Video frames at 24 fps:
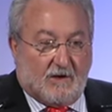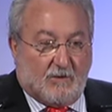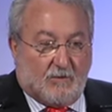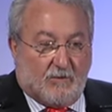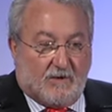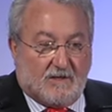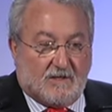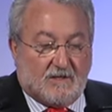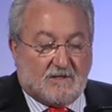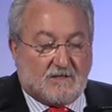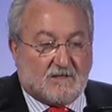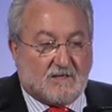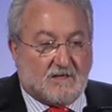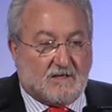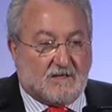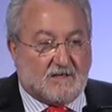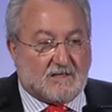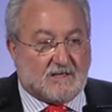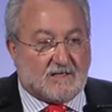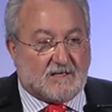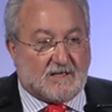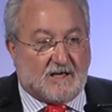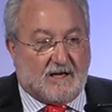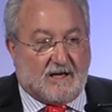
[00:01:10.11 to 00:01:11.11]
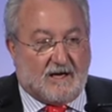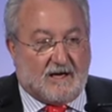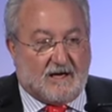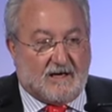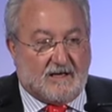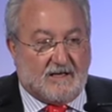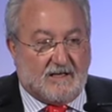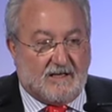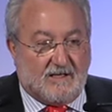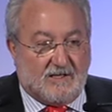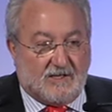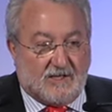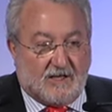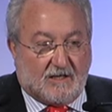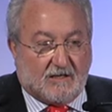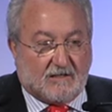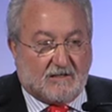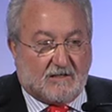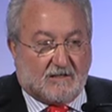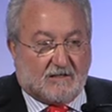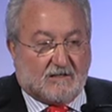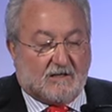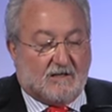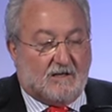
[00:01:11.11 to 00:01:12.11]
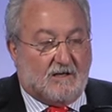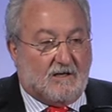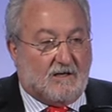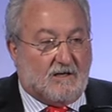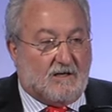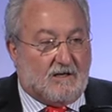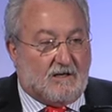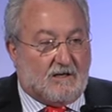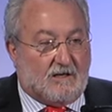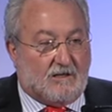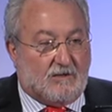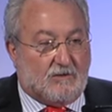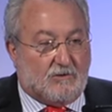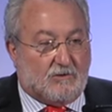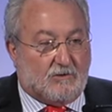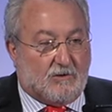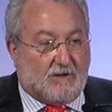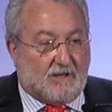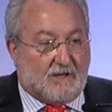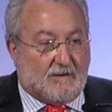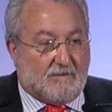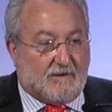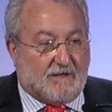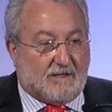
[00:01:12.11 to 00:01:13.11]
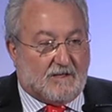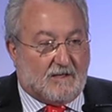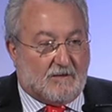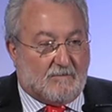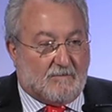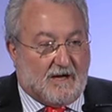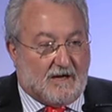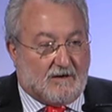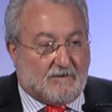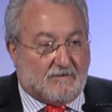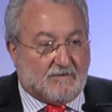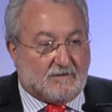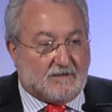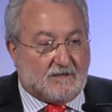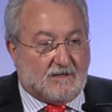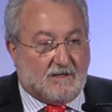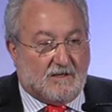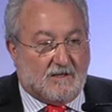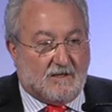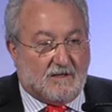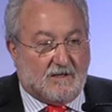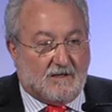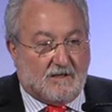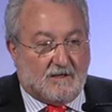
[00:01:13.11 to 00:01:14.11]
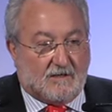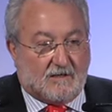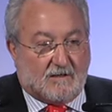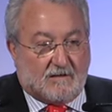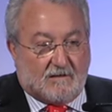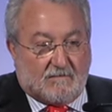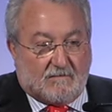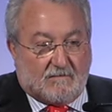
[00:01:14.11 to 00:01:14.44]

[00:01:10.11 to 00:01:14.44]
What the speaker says: When these cells are injected into a diabetic mouse, it